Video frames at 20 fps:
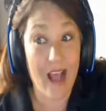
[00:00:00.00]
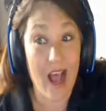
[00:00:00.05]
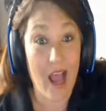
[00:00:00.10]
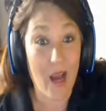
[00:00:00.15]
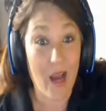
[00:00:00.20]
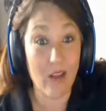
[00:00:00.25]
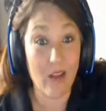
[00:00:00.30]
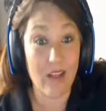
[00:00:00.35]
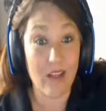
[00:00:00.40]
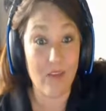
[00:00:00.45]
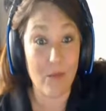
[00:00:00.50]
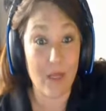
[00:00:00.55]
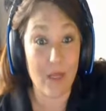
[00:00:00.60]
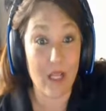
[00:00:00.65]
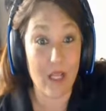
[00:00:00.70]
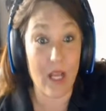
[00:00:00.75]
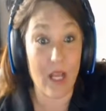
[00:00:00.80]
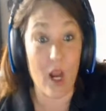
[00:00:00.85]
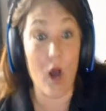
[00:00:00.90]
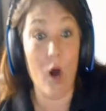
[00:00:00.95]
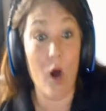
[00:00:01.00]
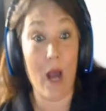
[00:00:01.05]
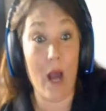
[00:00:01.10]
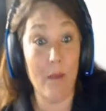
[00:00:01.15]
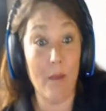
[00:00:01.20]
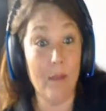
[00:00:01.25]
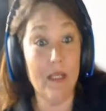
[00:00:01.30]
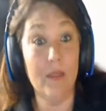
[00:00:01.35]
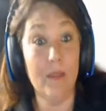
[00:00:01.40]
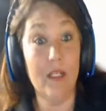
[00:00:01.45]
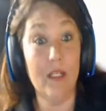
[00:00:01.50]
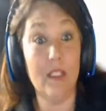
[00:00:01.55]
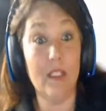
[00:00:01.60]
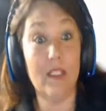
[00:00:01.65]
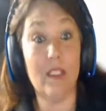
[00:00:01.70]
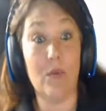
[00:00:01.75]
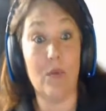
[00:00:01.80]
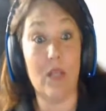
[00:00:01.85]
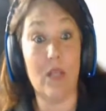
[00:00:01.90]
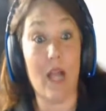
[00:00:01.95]
I'll even be like, oh, I'm in the middle
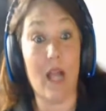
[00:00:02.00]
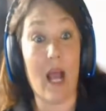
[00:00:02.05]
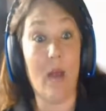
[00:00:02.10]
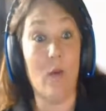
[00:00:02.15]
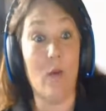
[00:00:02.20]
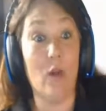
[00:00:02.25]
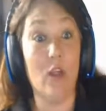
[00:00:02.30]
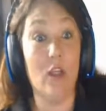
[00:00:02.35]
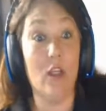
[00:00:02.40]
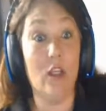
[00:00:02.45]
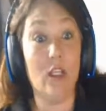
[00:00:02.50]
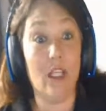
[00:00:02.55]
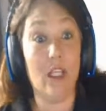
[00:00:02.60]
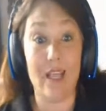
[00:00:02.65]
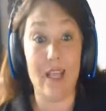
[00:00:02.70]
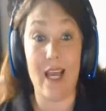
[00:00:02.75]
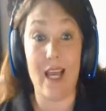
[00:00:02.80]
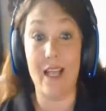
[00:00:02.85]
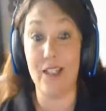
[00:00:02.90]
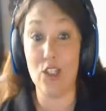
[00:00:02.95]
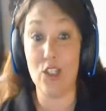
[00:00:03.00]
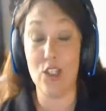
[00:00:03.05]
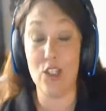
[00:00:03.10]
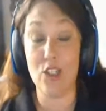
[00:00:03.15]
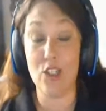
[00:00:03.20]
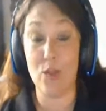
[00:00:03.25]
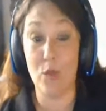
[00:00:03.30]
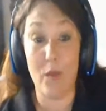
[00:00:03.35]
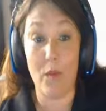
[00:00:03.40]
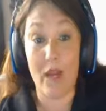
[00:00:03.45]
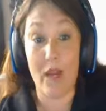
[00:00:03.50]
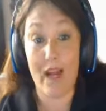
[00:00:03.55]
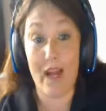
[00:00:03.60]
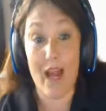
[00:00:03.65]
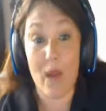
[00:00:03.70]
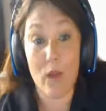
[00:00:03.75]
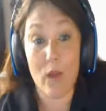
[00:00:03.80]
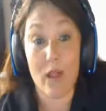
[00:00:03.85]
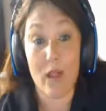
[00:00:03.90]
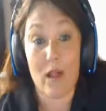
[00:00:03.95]
of something. I will look at that in just a moment. And
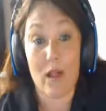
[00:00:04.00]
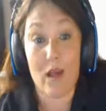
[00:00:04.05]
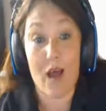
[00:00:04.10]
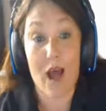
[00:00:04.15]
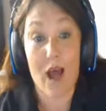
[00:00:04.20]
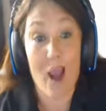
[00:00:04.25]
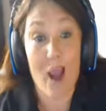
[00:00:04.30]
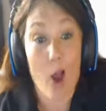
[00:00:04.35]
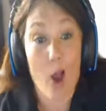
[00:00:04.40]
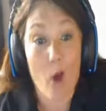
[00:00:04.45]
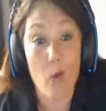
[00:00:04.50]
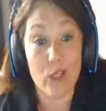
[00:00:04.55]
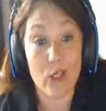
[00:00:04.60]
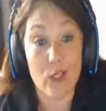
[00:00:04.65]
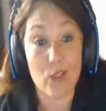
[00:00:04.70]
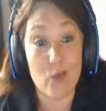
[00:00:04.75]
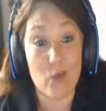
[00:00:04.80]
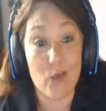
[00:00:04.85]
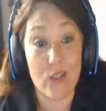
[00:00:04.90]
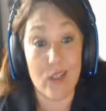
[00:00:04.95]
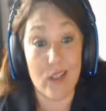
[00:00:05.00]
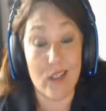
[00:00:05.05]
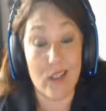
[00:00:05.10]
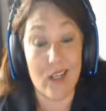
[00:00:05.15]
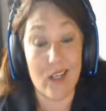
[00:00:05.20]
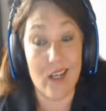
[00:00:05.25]
I will. I always will.